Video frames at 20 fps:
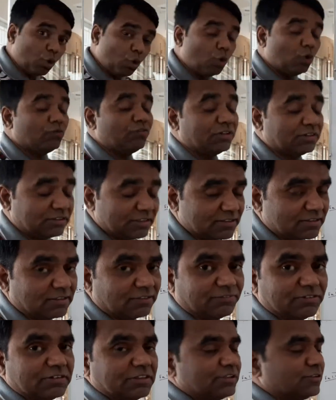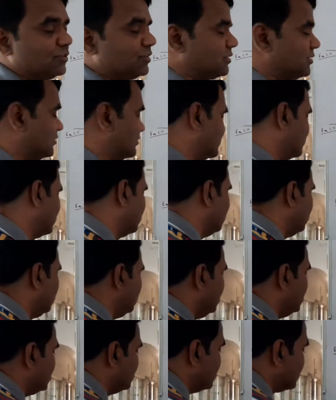over the surface, I should say.
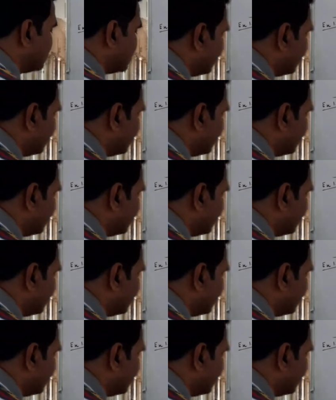So